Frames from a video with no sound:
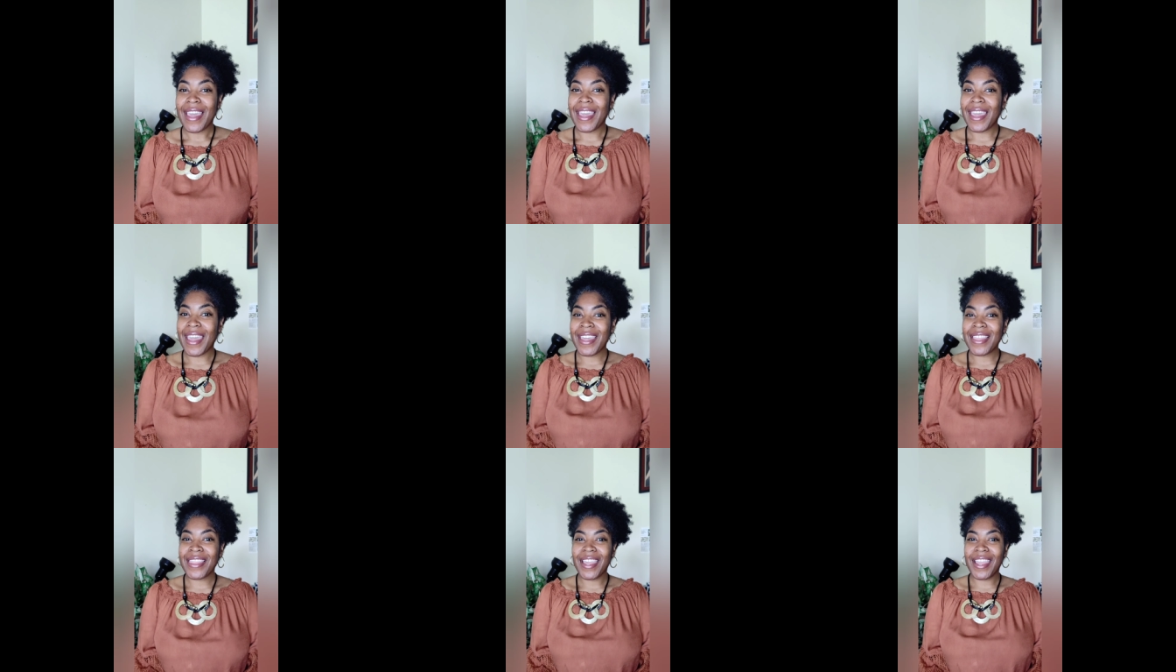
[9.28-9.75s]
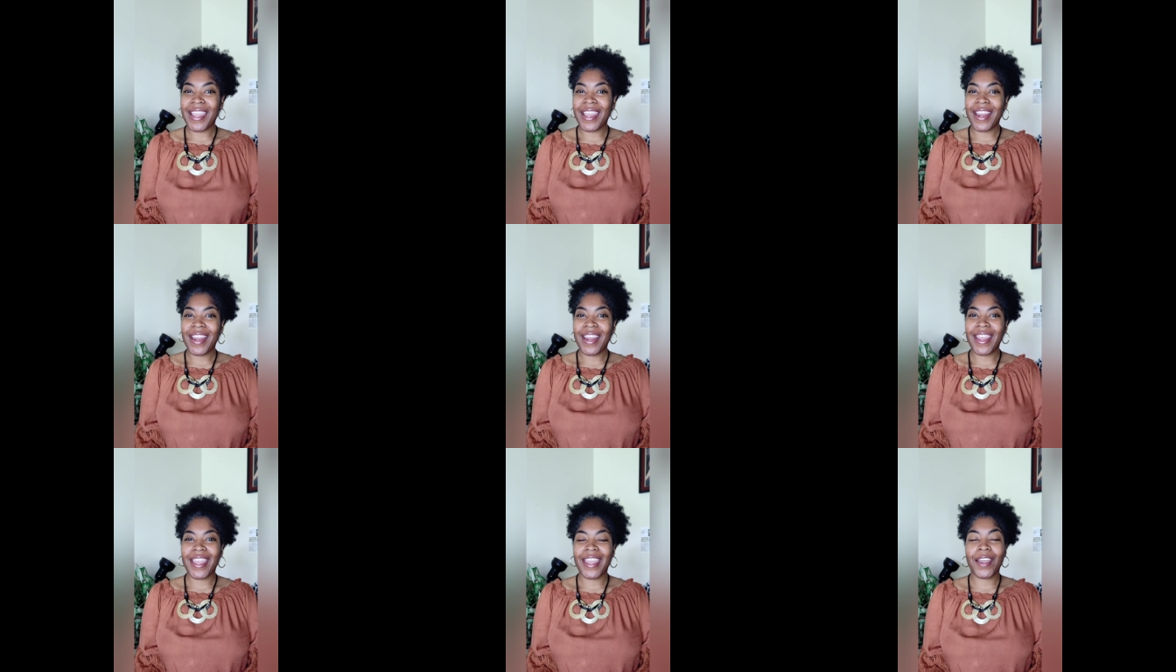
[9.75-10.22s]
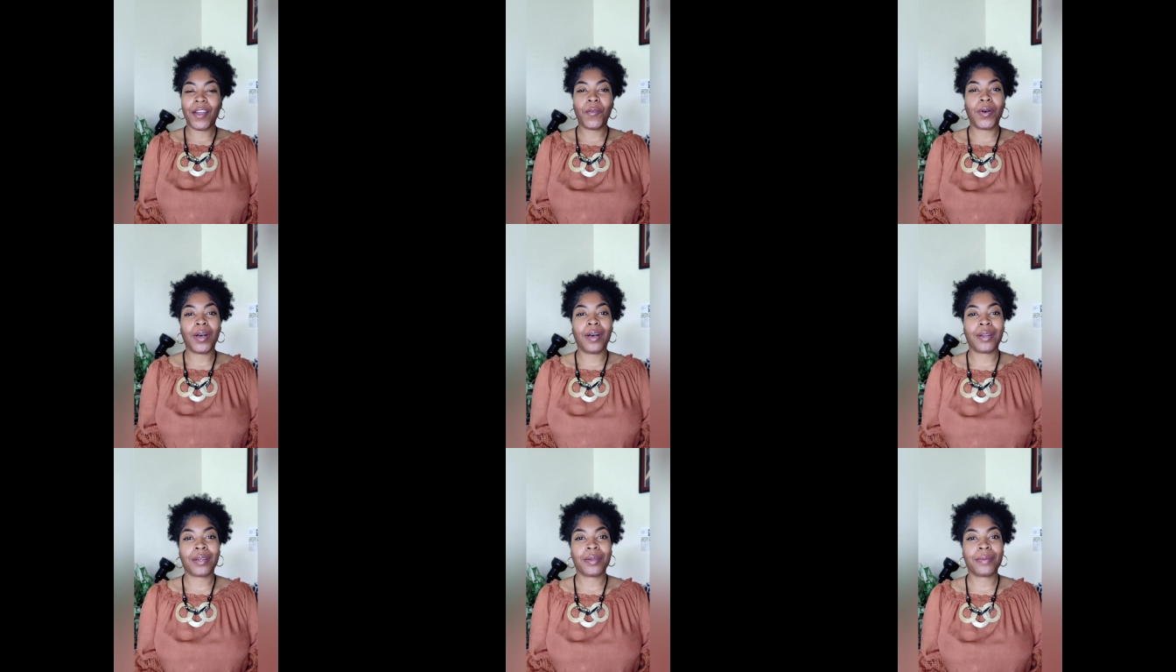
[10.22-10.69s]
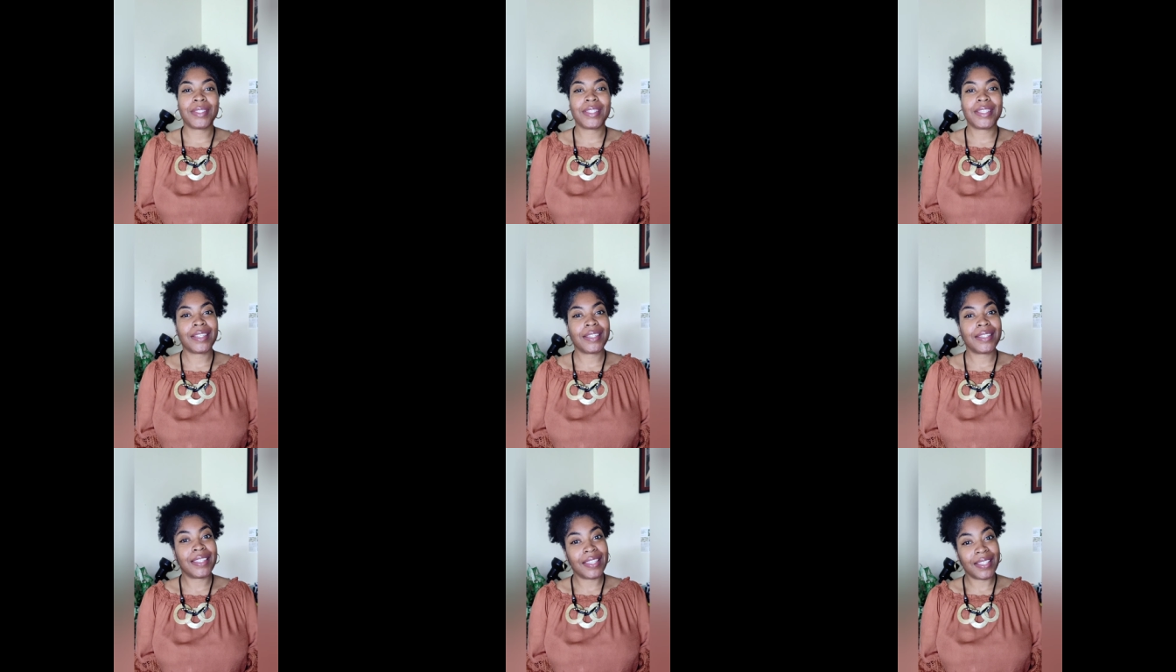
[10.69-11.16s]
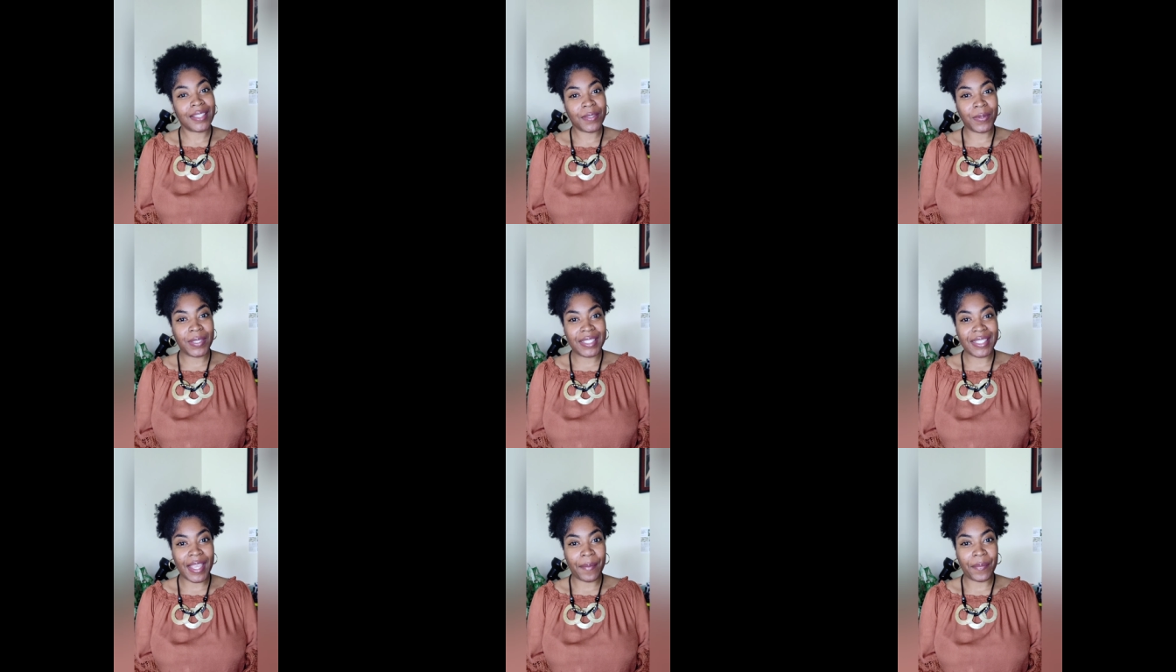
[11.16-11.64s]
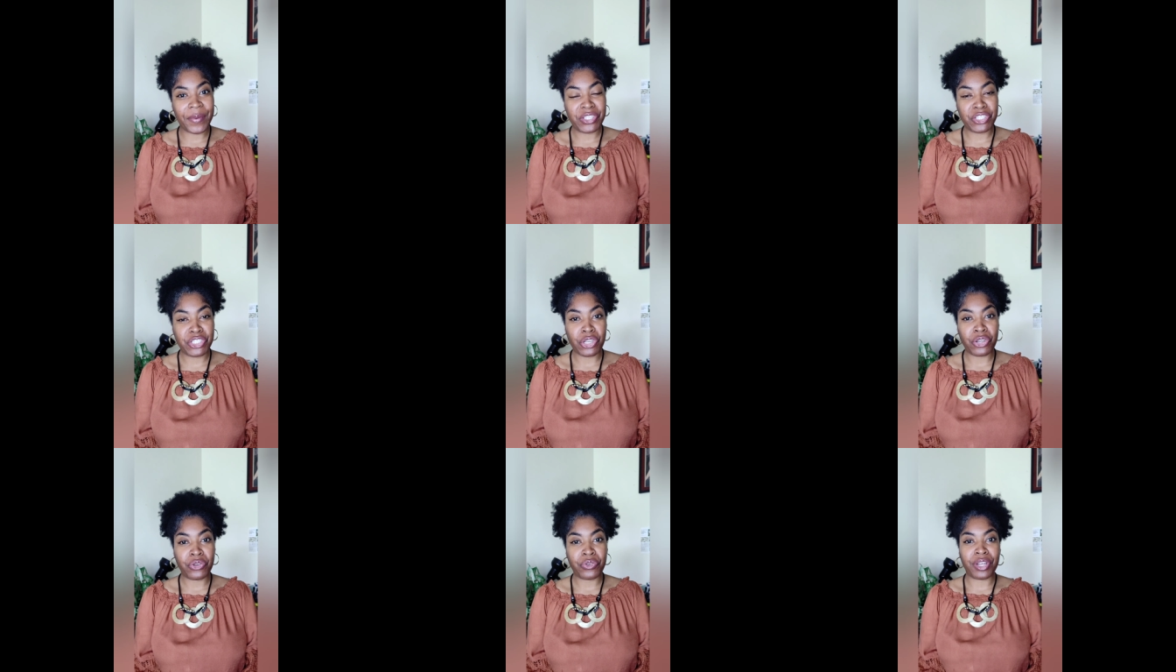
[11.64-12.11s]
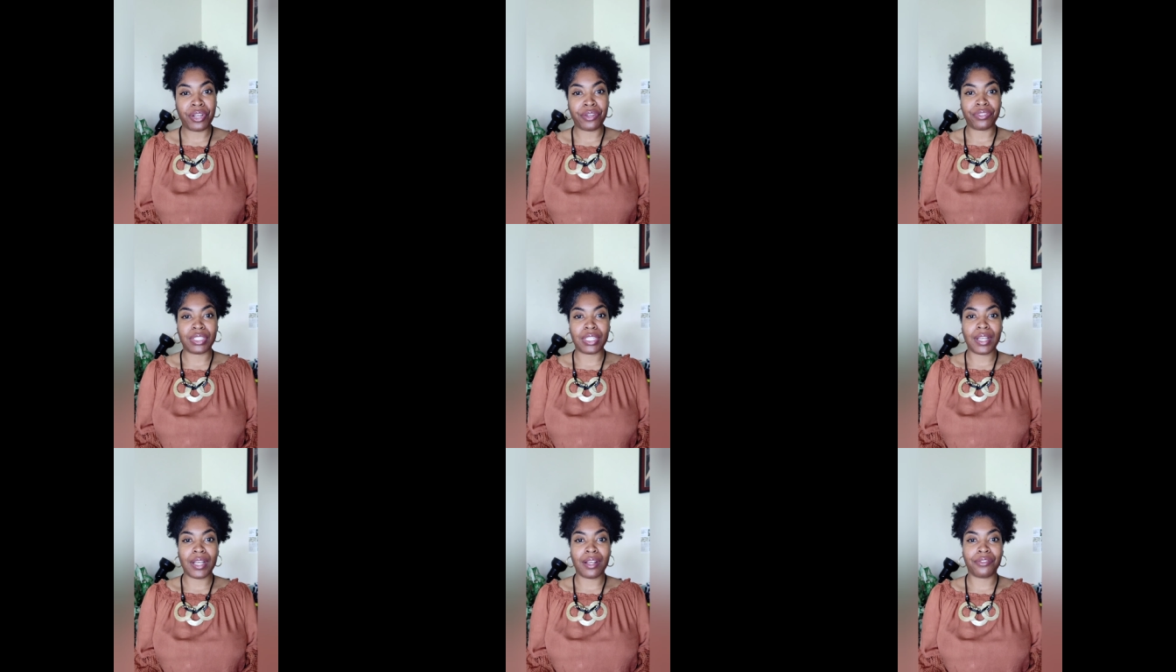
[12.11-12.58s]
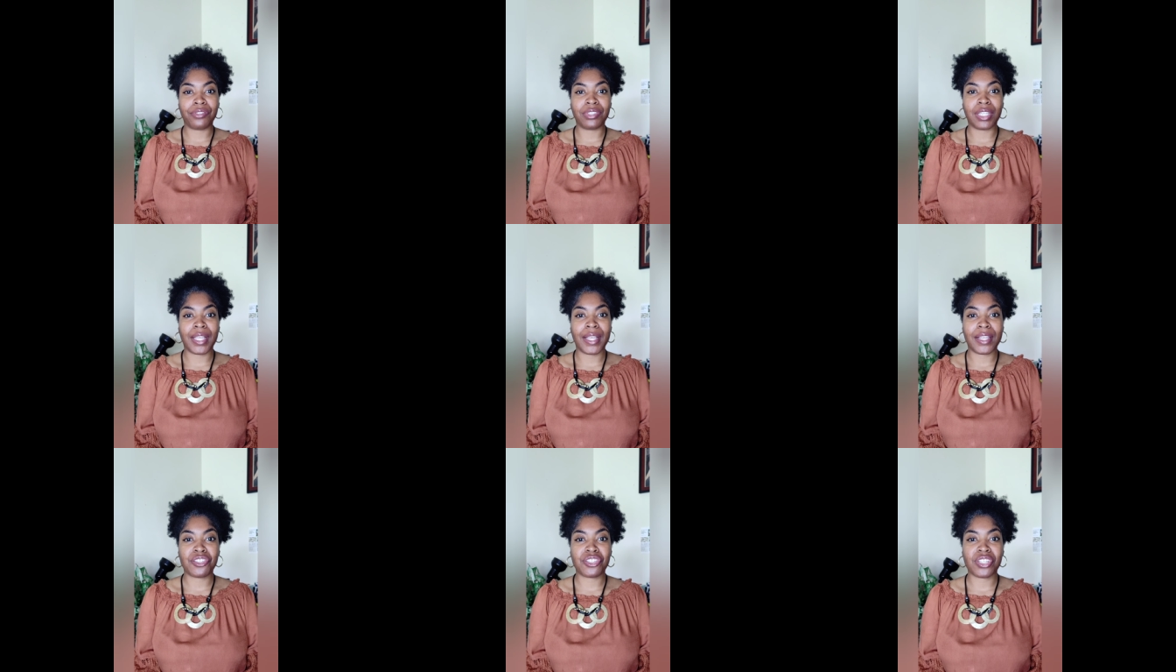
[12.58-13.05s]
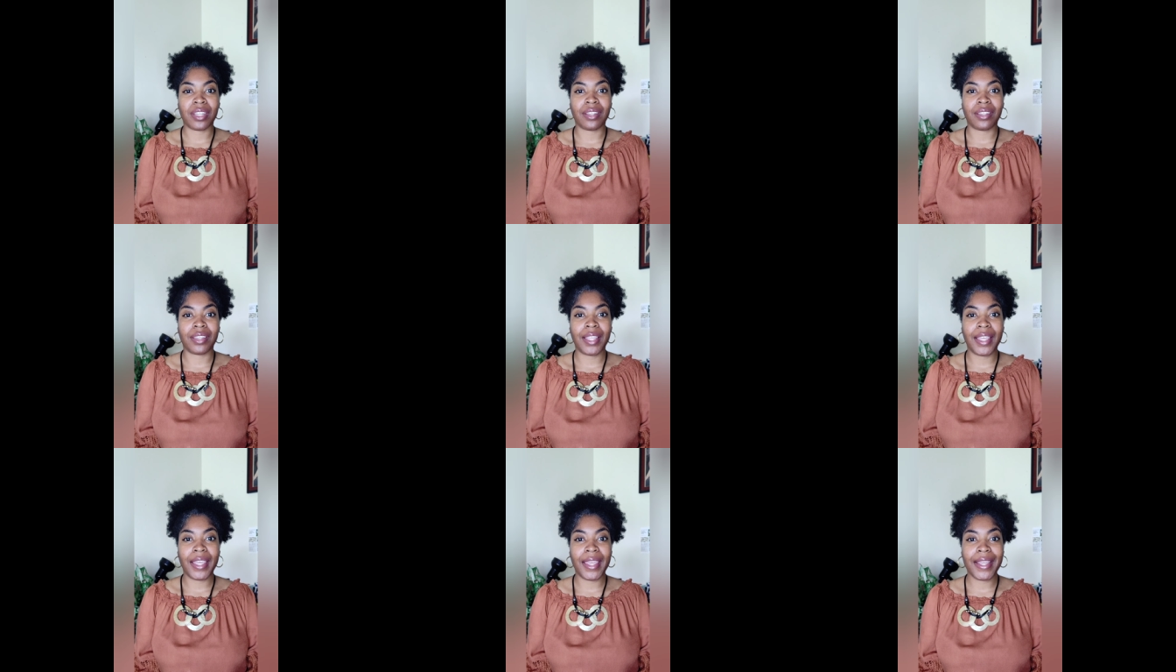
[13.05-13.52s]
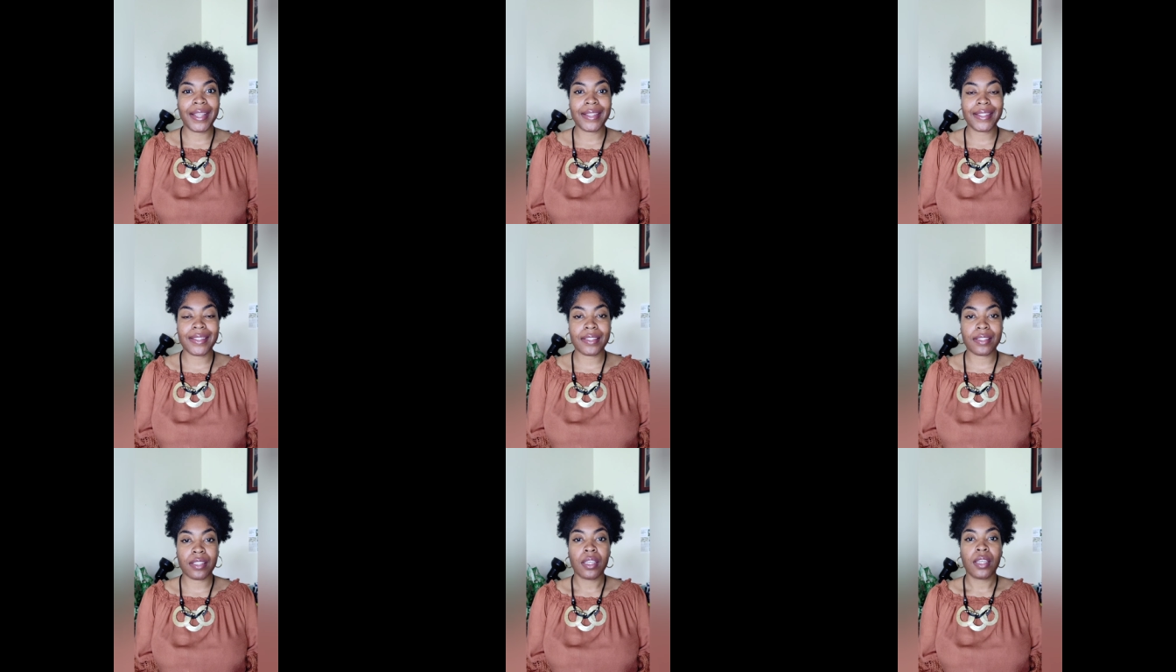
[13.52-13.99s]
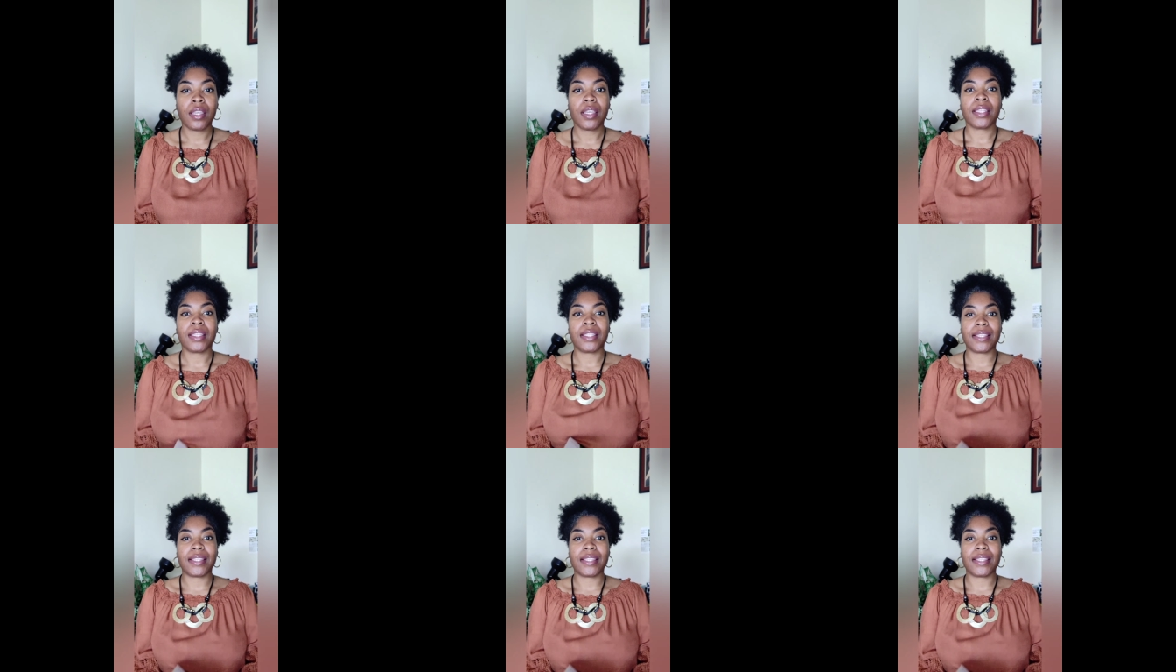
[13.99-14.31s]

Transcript: Hey there, and welcome to this week's episode of Love, Lunch, and Lex.